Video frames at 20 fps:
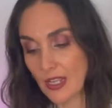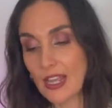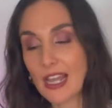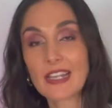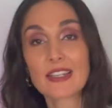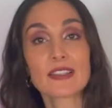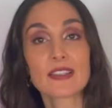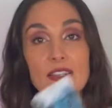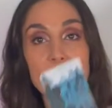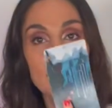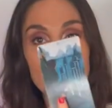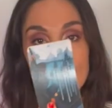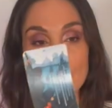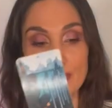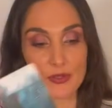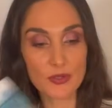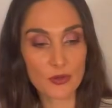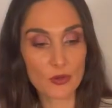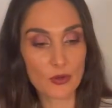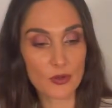Six of
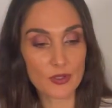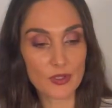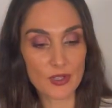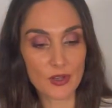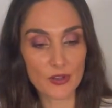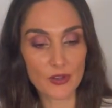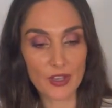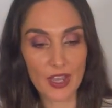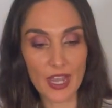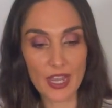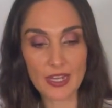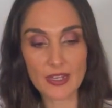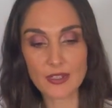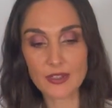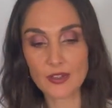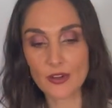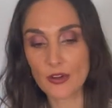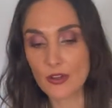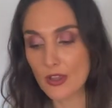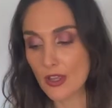Swords. Okay,
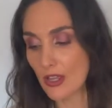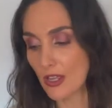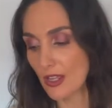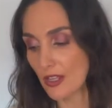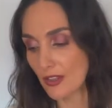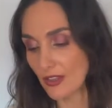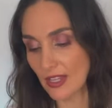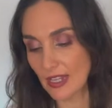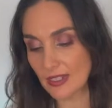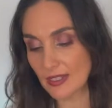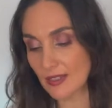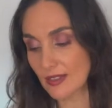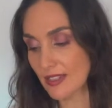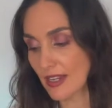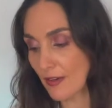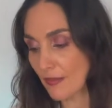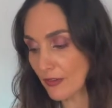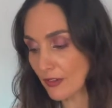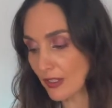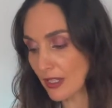so there's
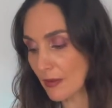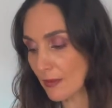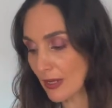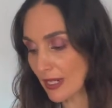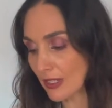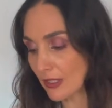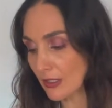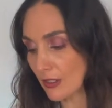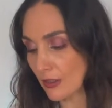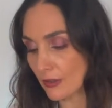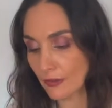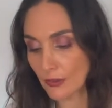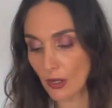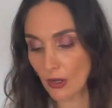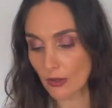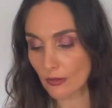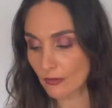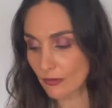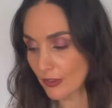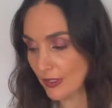definitely been a lot of
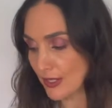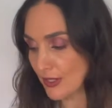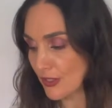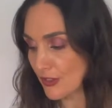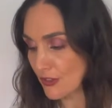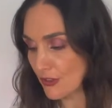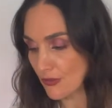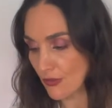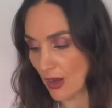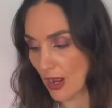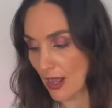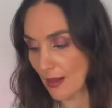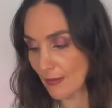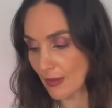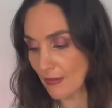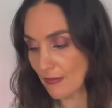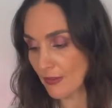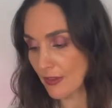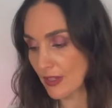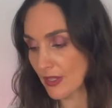conflict and
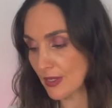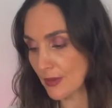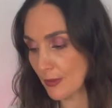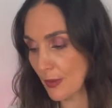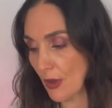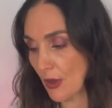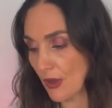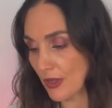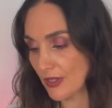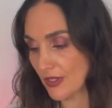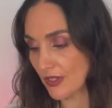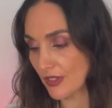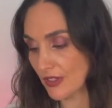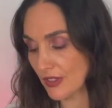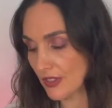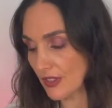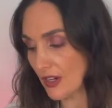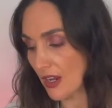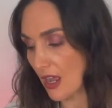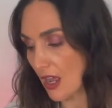drama for this
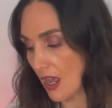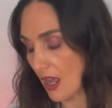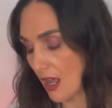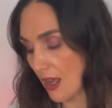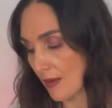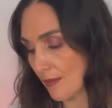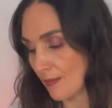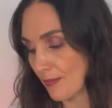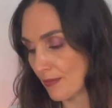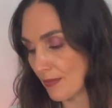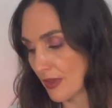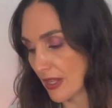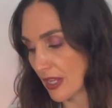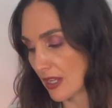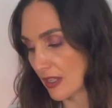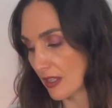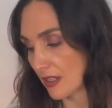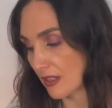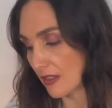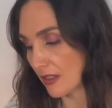person.
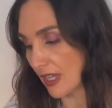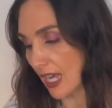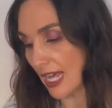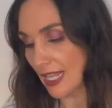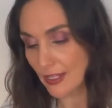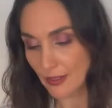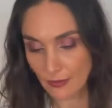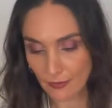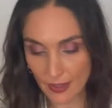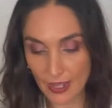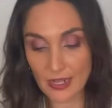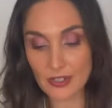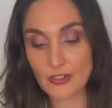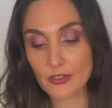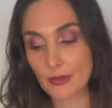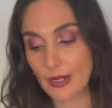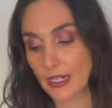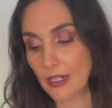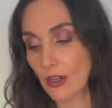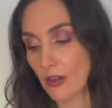Either you've had
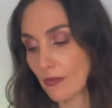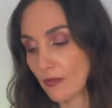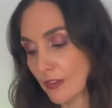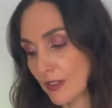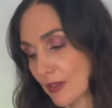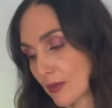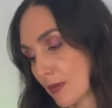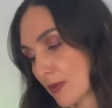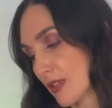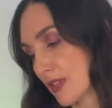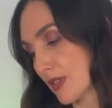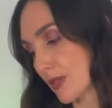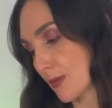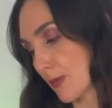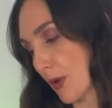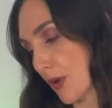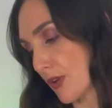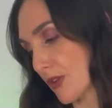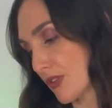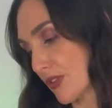direct conflict with this
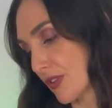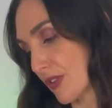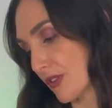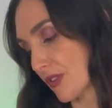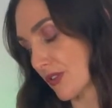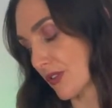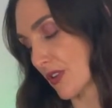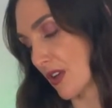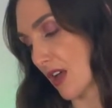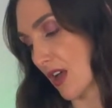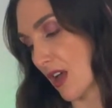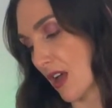person,